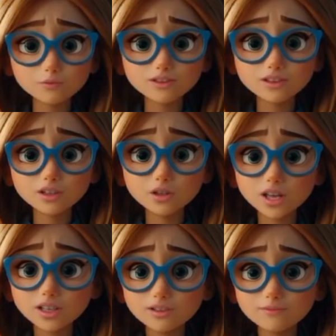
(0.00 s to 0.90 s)
When I
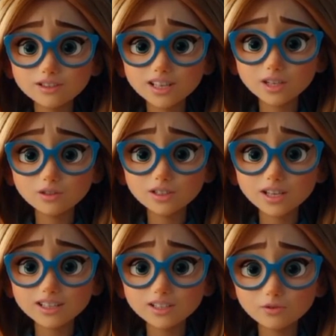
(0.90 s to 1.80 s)
finished, I
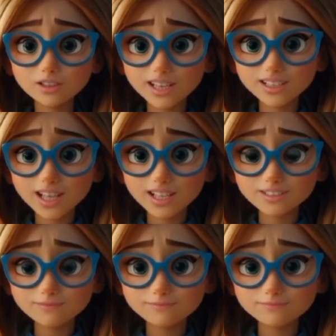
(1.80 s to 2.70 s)
returned and found
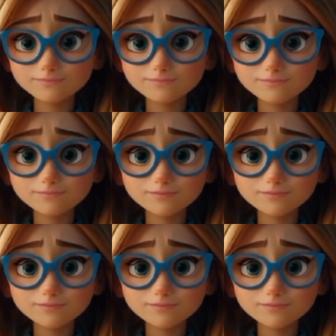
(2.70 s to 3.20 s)
my stepfather